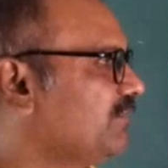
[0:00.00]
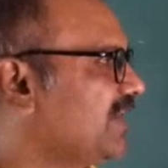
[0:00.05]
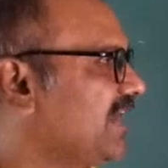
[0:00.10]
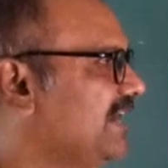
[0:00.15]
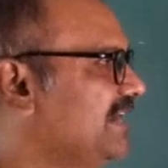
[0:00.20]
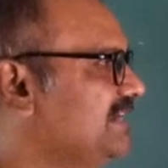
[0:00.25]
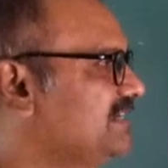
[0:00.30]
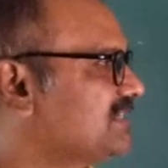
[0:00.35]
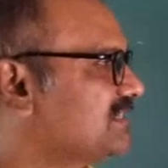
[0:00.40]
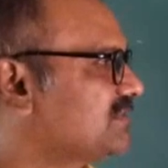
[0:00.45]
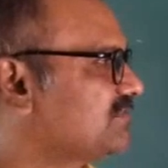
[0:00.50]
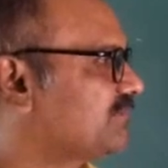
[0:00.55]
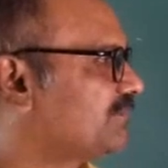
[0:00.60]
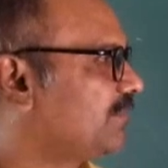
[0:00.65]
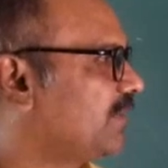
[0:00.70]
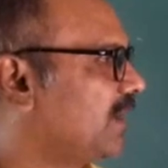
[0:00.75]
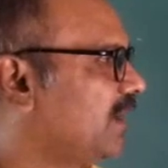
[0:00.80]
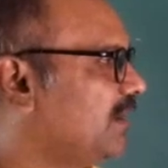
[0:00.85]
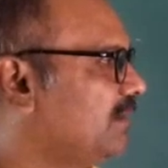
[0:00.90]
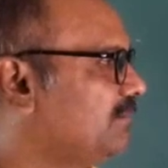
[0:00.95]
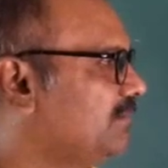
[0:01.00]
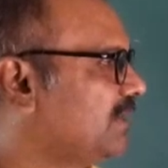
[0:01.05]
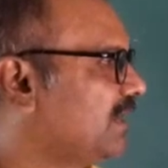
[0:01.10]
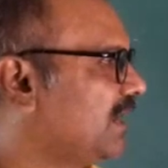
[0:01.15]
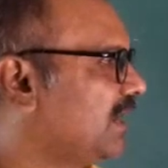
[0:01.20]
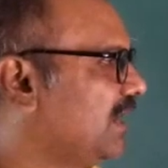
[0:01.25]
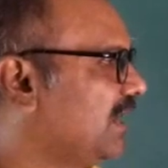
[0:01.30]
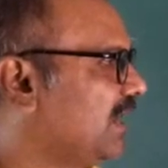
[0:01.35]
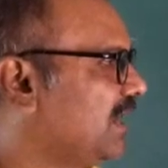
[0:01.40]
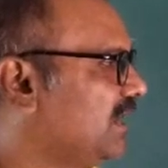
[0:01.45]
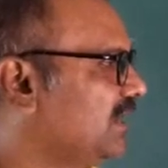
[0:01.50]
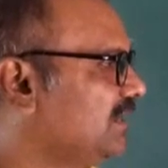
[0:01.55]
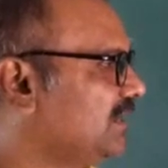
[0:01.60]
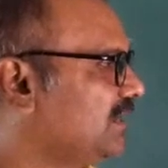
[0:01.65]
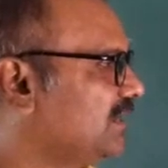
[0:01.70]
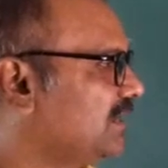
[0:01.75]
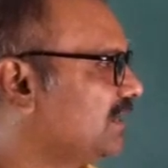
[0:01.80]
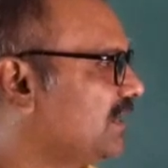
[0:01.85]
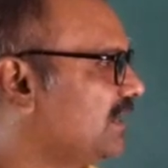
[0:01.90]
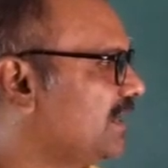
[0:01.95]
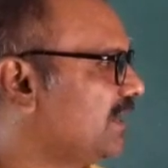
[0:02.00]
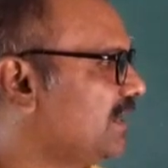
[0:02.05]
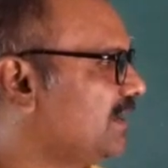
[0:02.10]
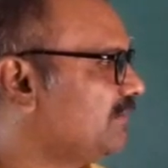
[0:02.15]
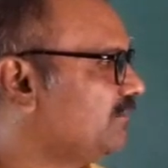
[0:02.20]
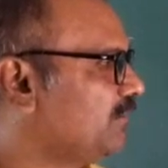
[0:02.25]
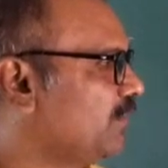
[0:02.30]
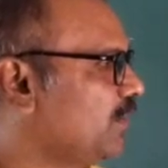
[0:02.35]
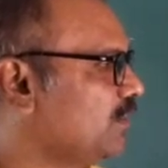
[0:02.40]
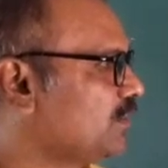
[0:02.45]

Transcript: the lines, the pattern of lines